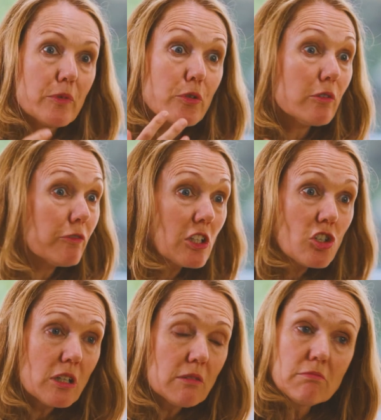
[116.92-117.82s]
through
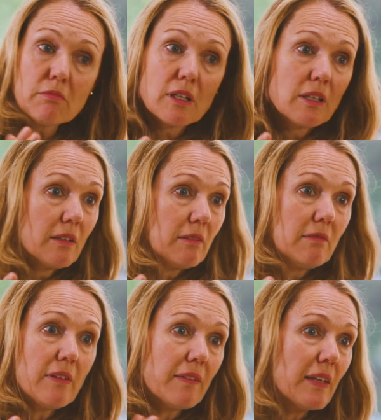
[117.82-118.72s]
fiction,
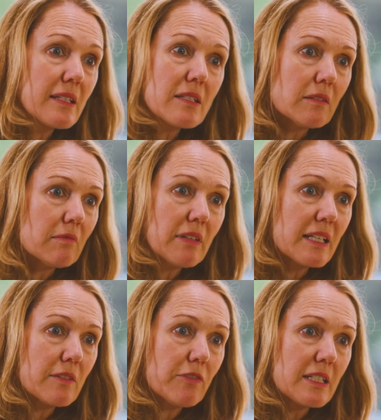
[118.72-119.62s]
then that's
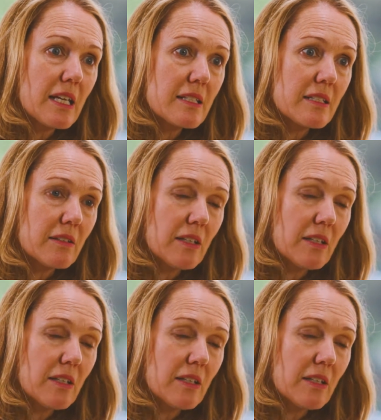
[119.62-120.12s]
a fantastic